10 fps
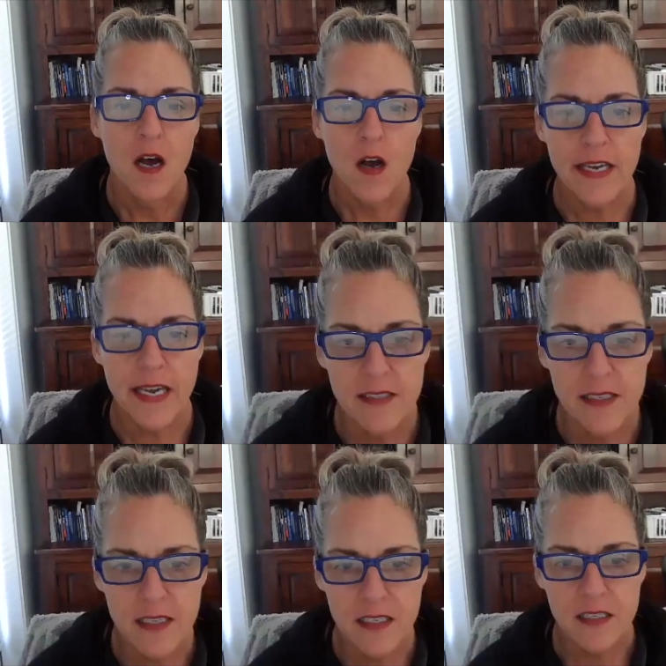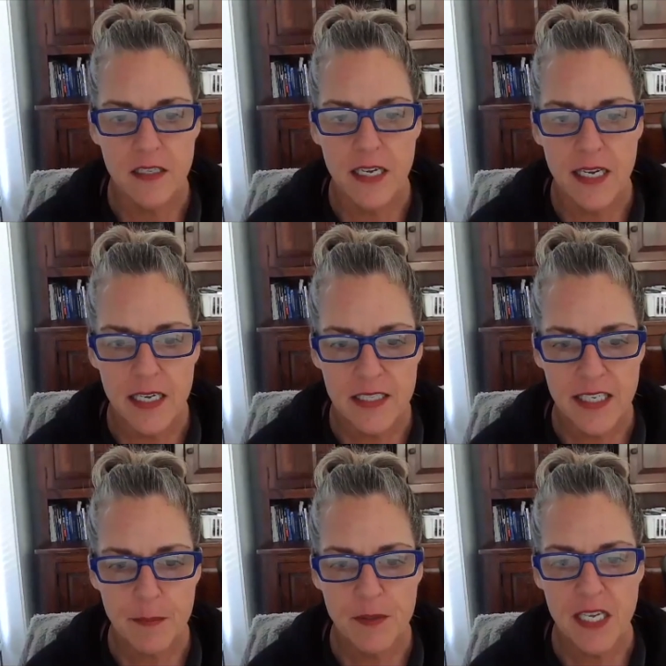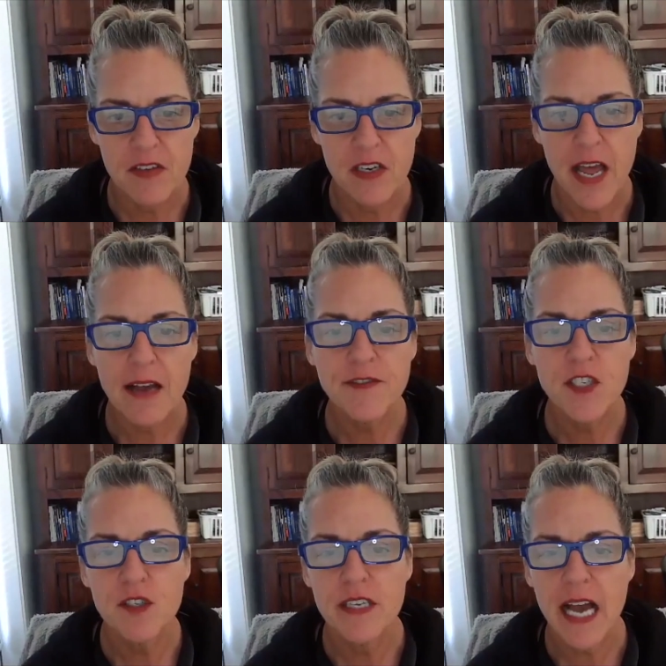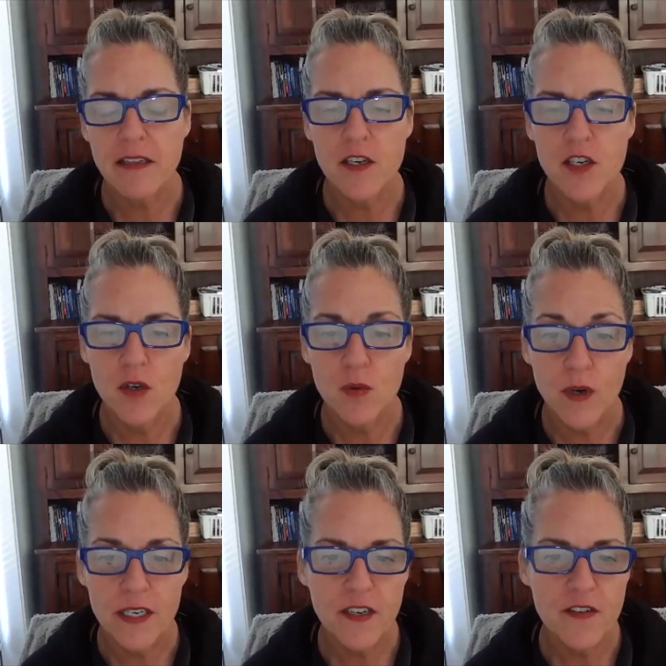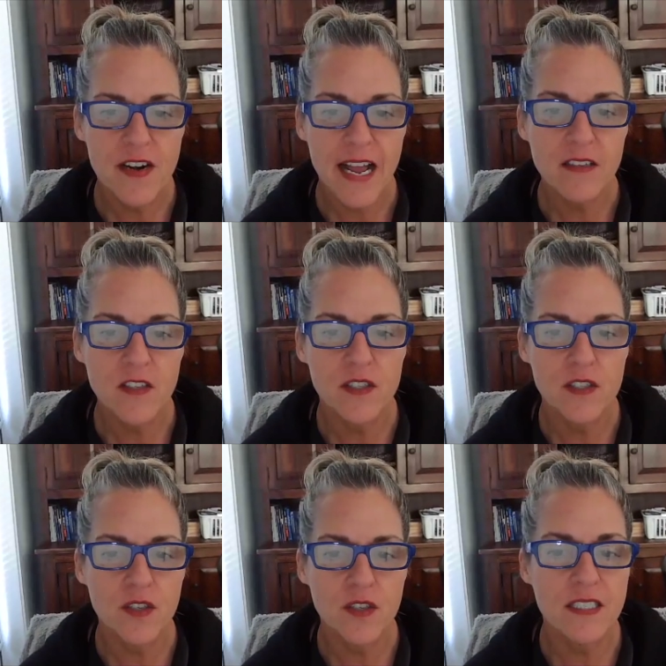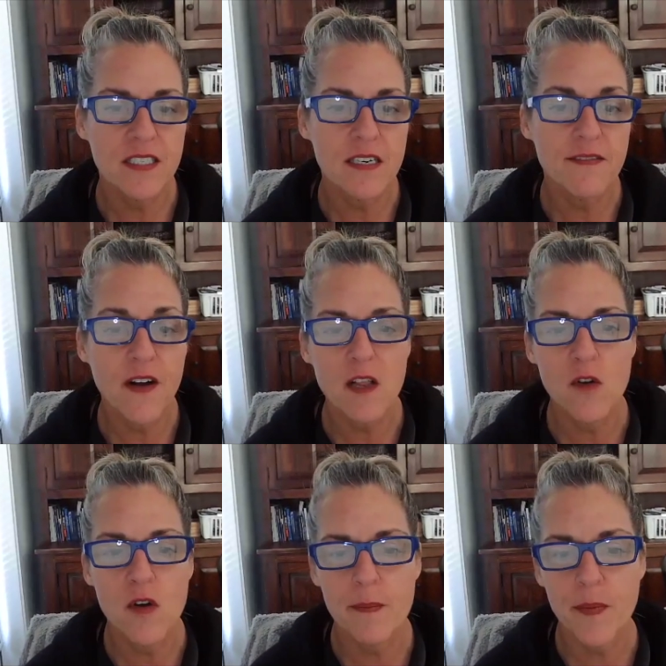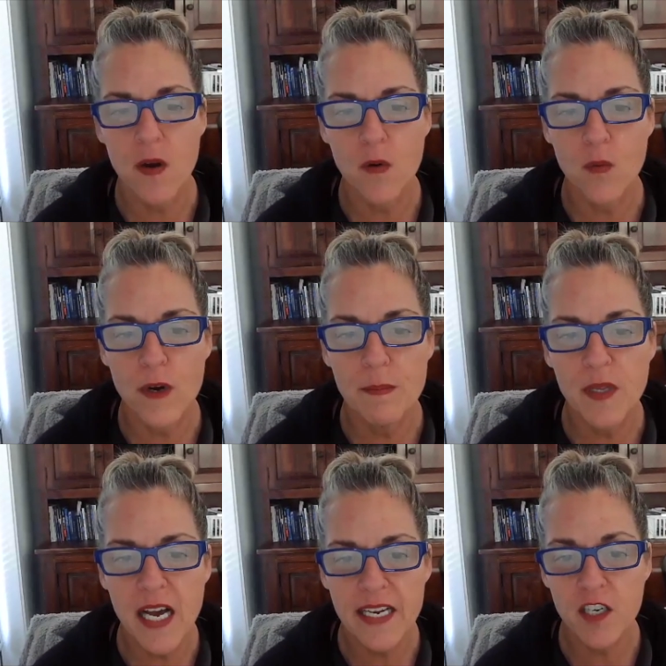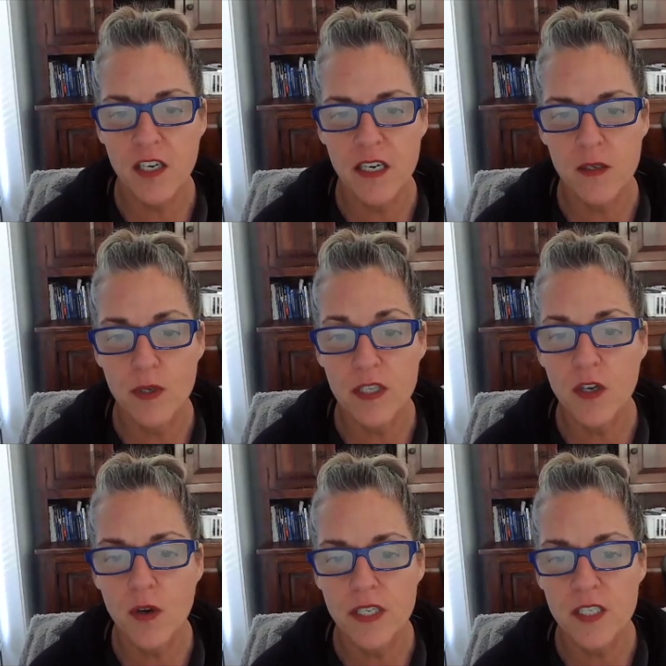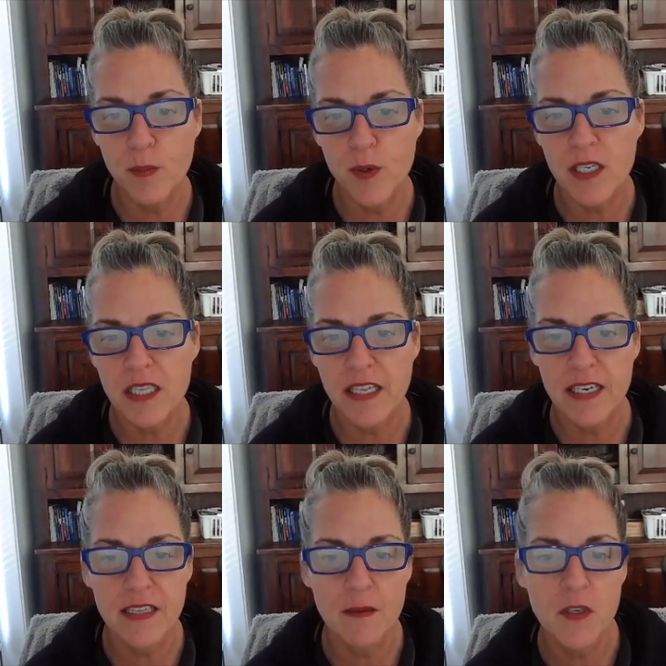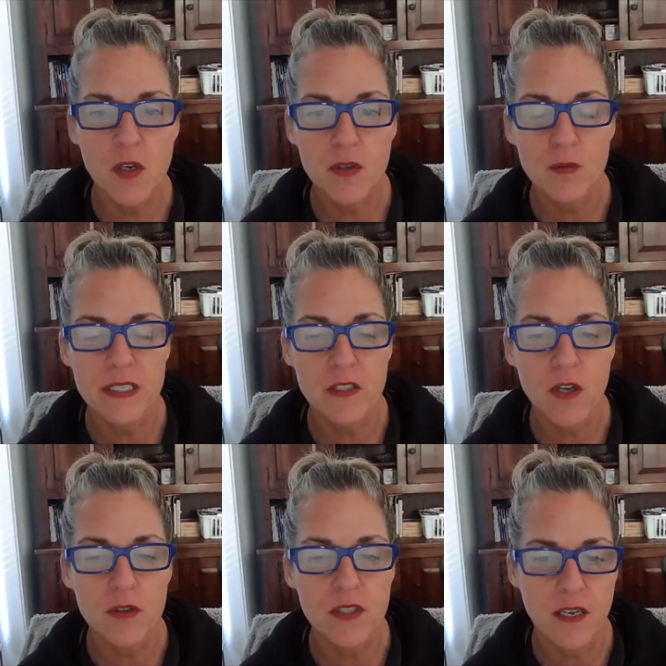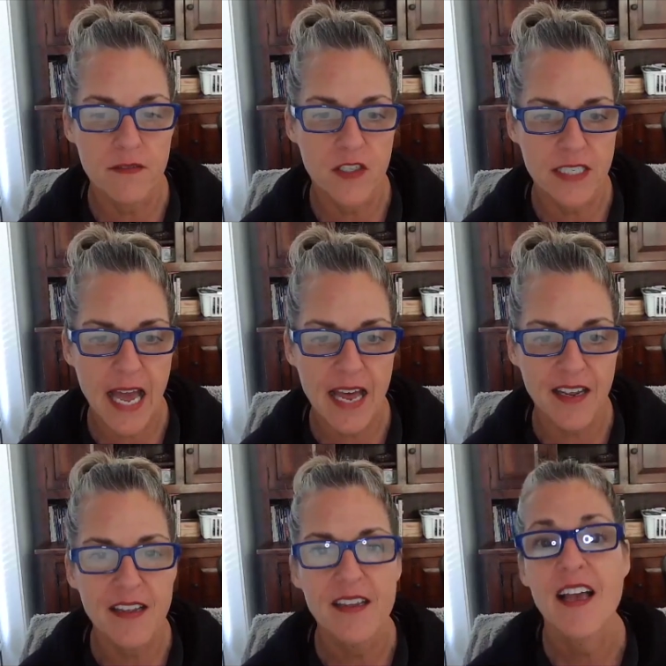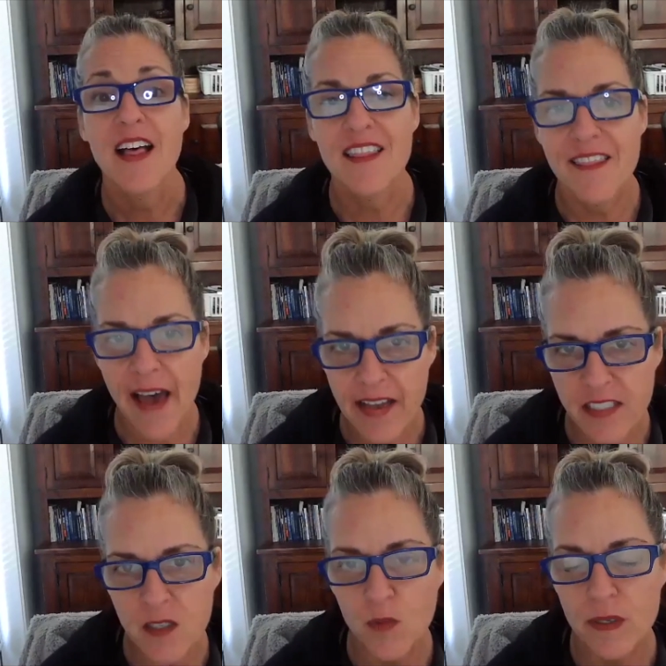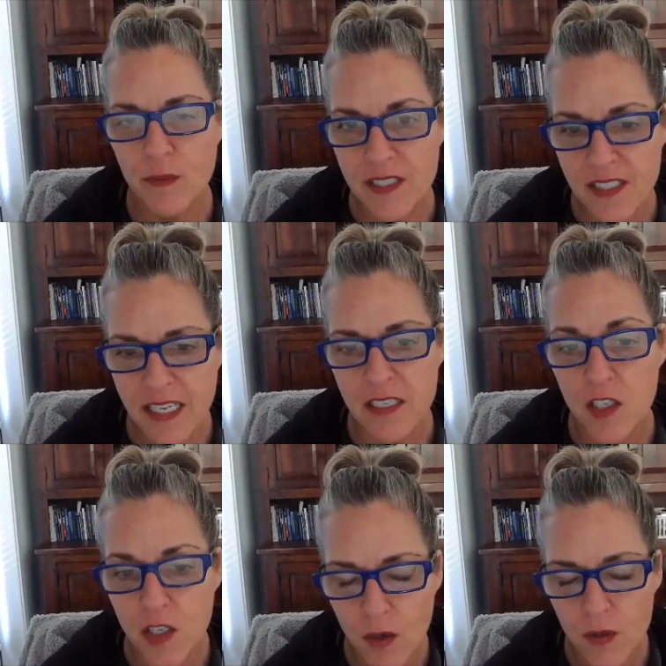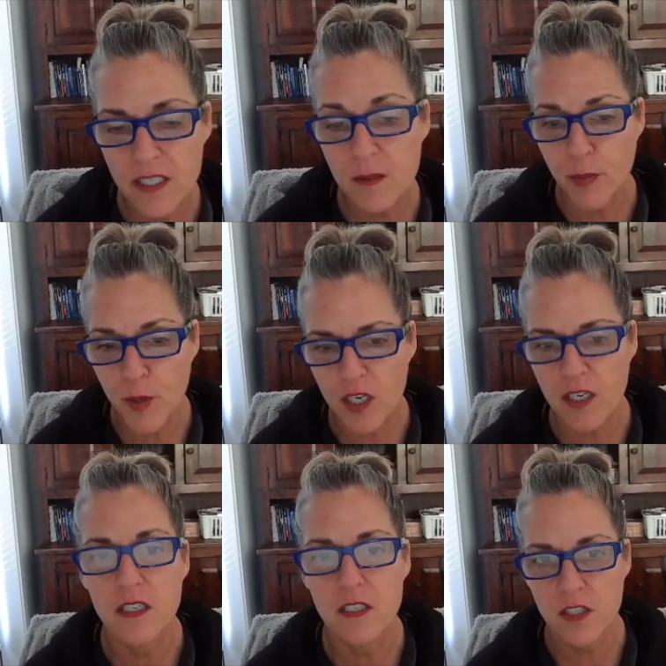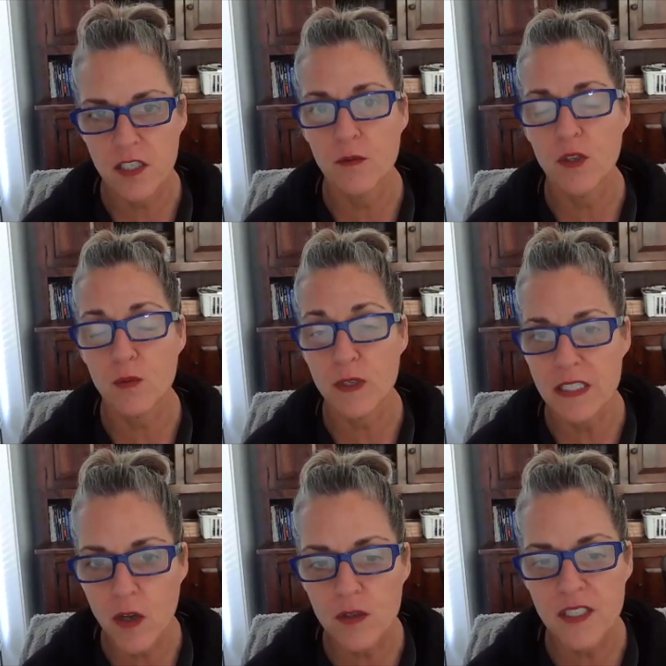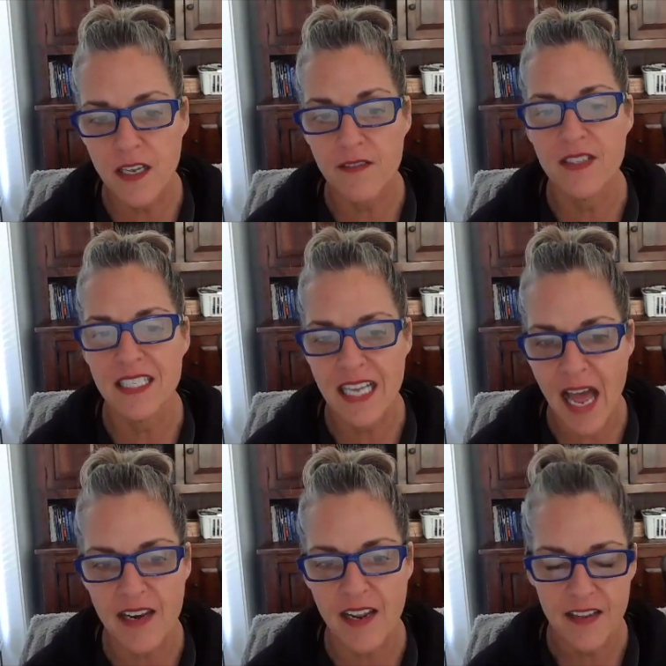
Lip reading: Okay. Step 7, after you gather your 100 answers, you can send a follow-up reply card with Cody's book, letting them know the results of your data. That's when we'll send Cody's book to the results of the data.